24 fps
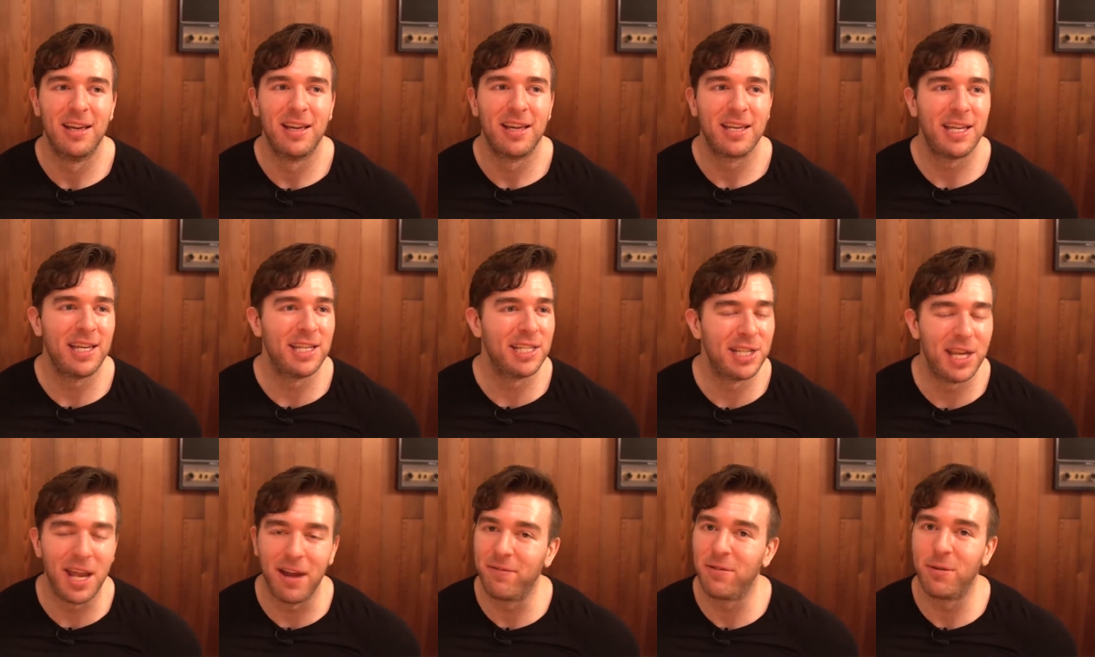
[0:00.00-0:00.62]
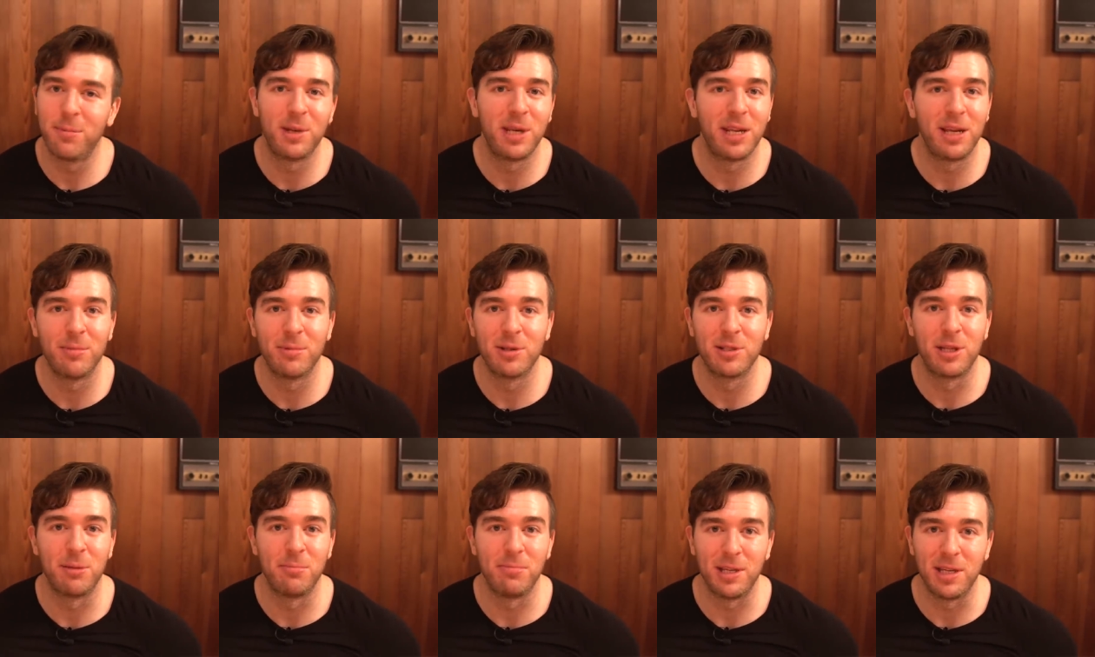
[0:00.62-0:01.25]
He's never been
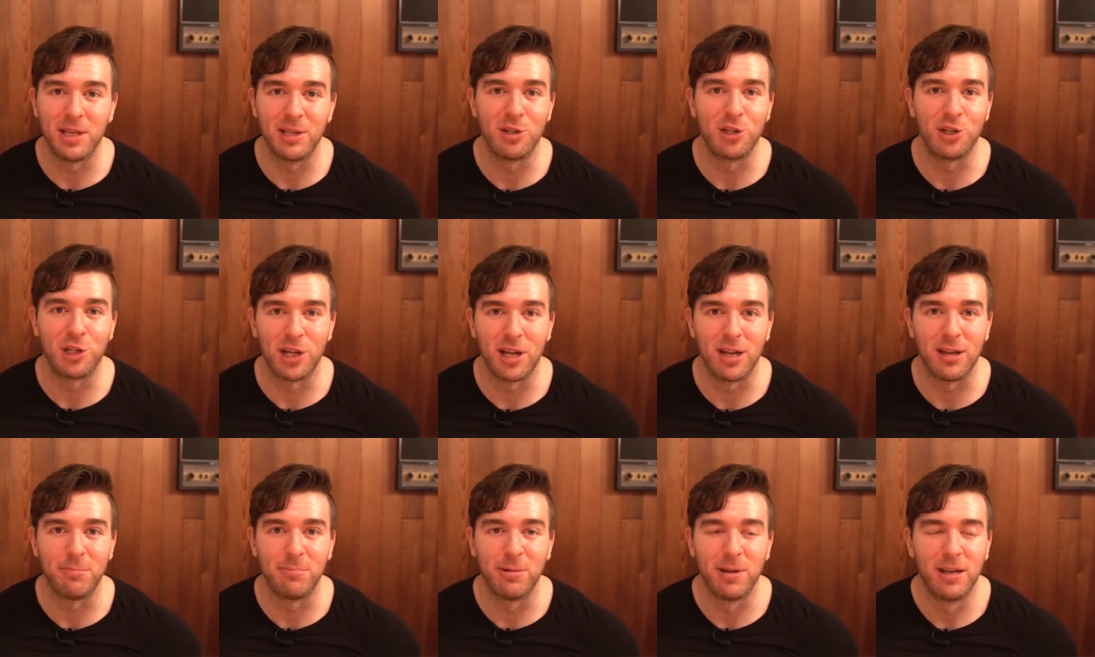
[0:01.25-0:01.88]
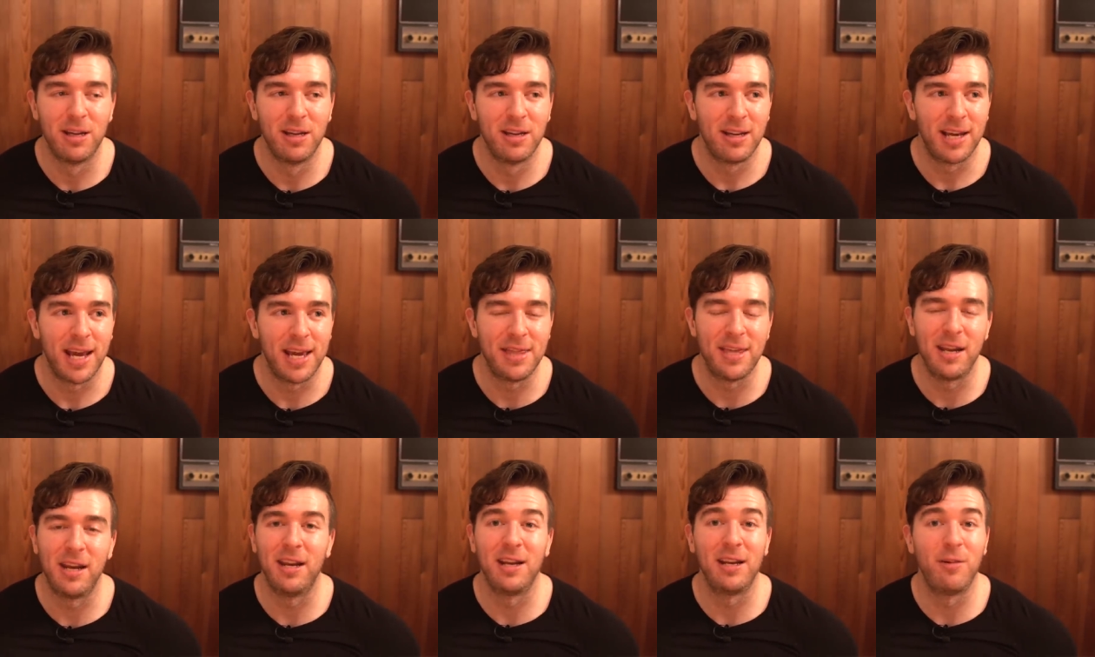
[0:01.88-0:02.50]
able to be in shape.
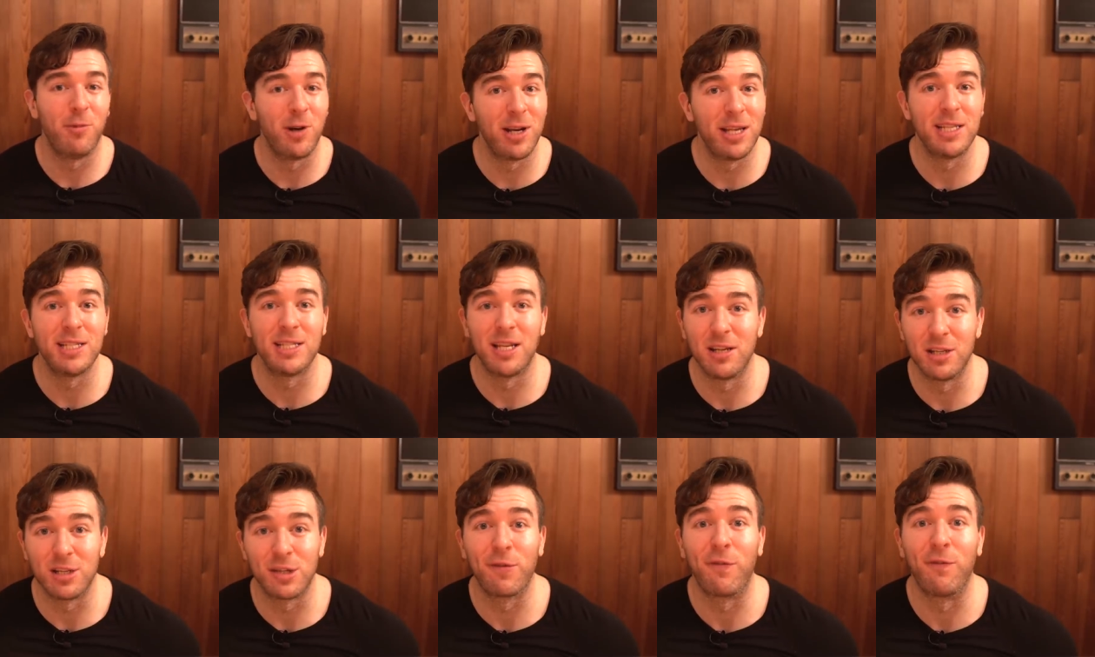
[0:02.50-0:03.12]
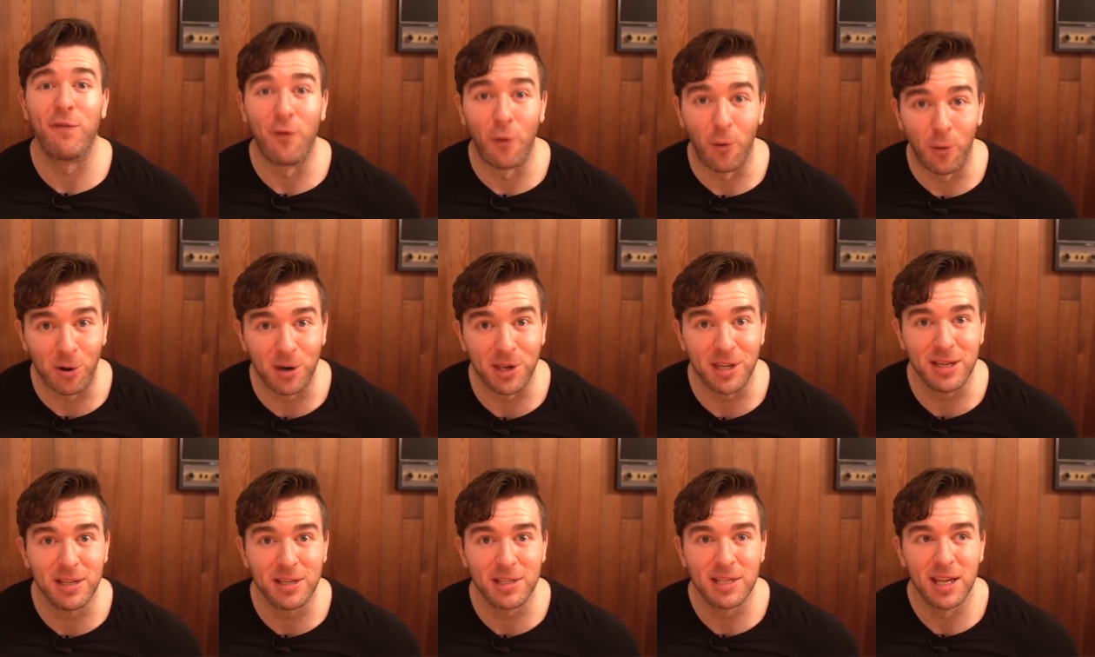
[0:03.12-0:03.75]
And then when he's in his
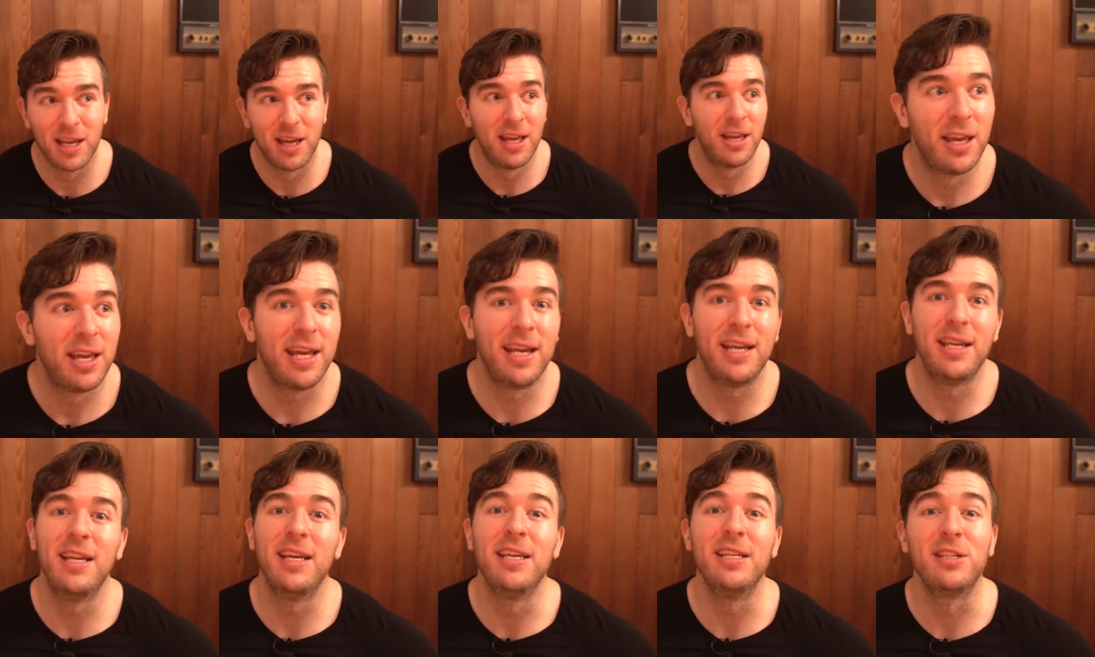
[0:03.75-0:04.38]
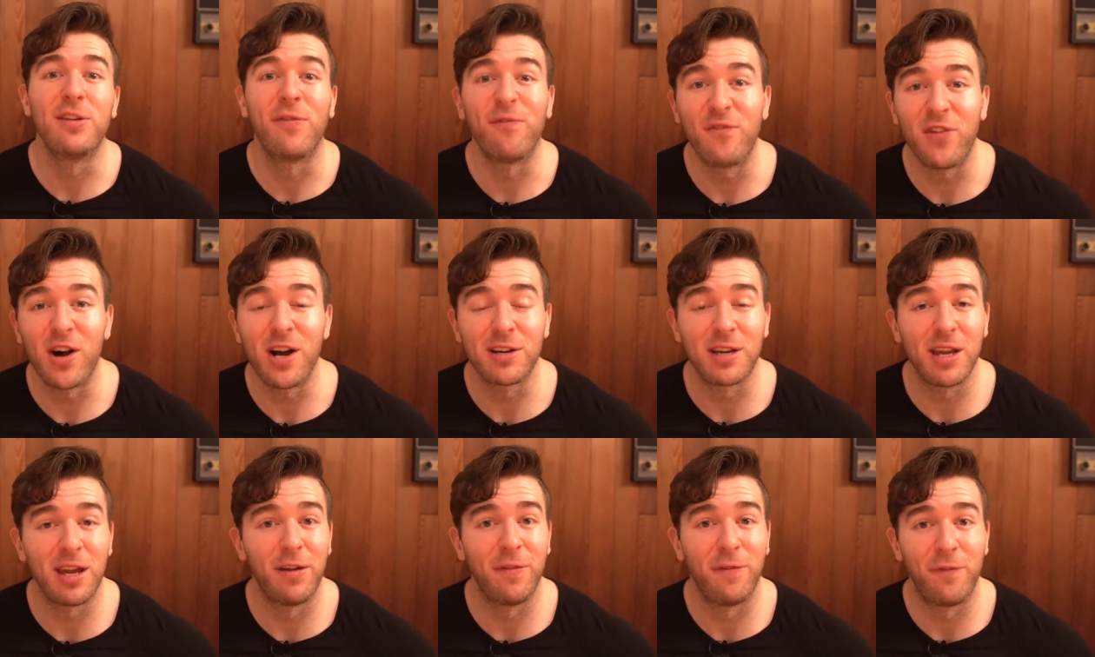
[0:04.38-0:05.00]
forties, in his
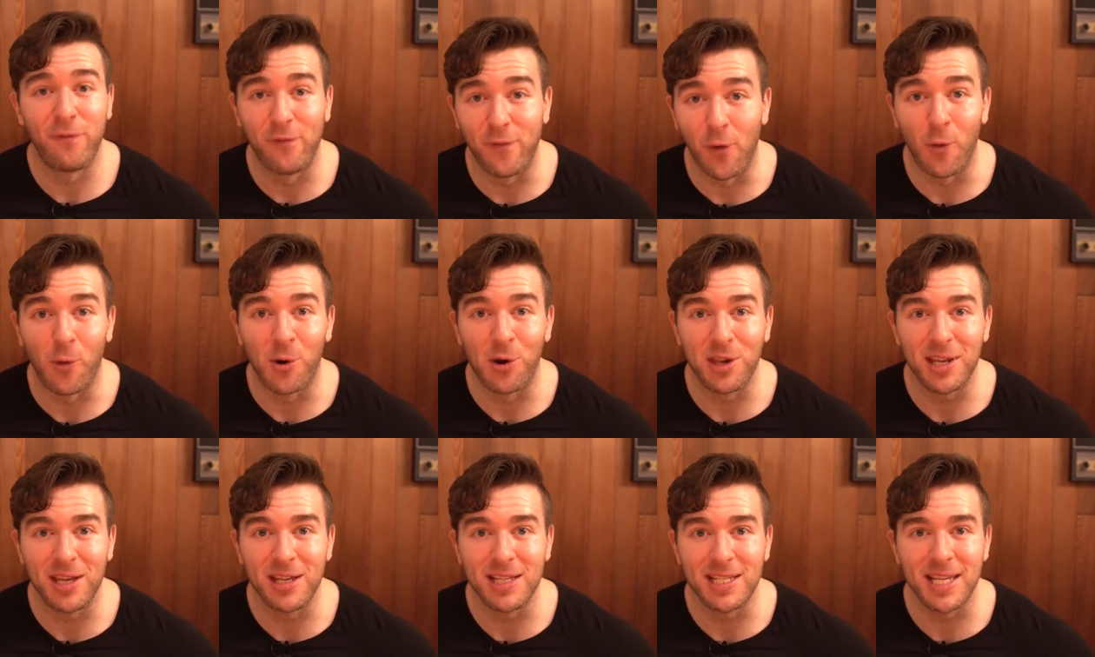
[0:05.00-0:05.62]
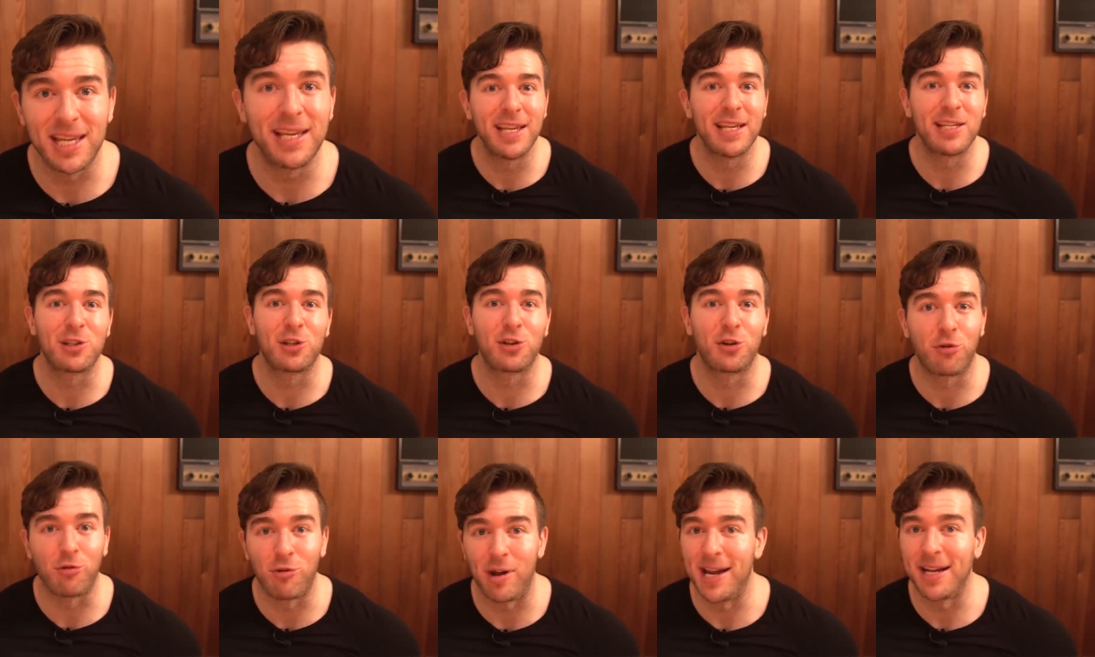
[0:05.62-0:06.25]
forties, he gets
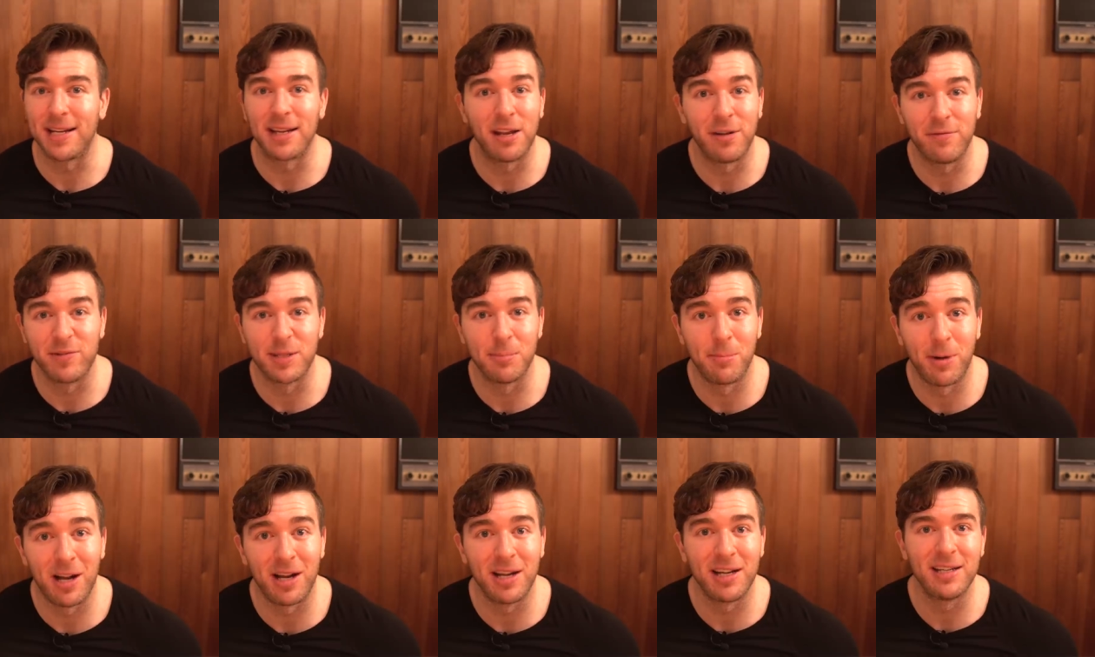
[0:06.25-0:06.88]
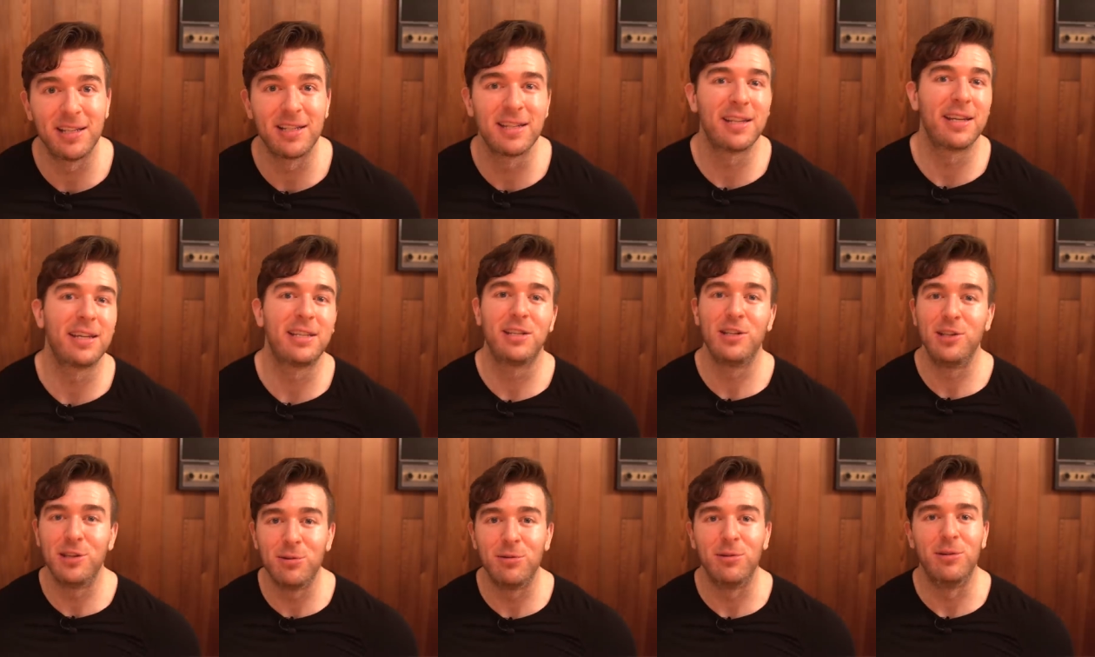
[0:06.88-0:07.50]
cranked out of his mind.
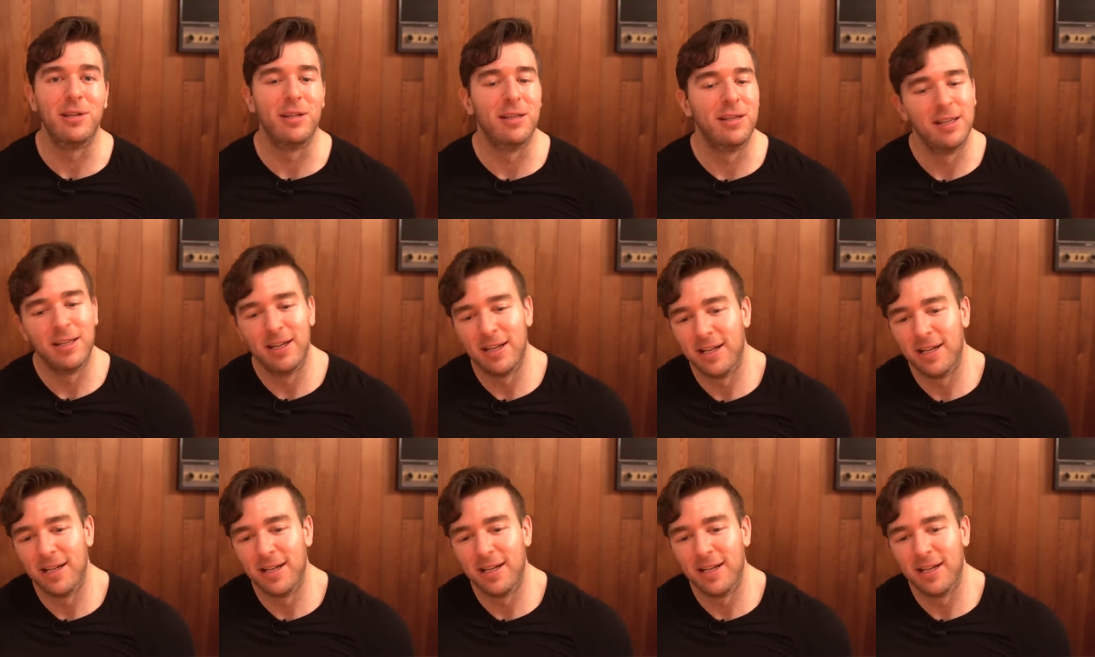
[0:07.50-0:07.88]
Like, dude.